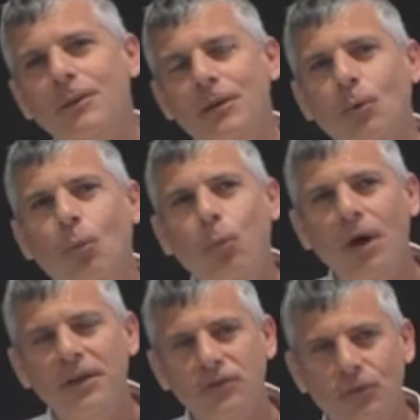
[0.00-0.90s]

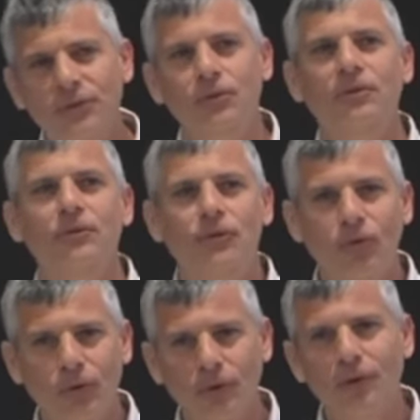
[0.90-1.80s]
is going to
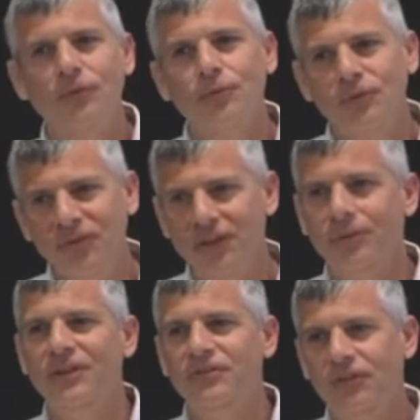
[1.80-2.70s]
endure through
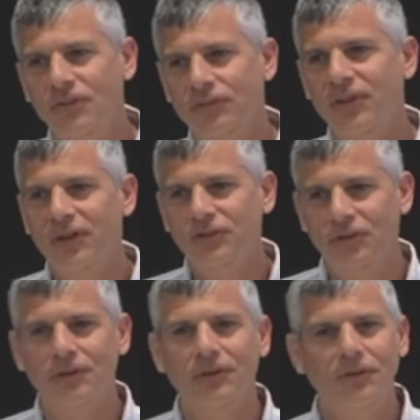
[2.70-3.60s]
generations of tech churn,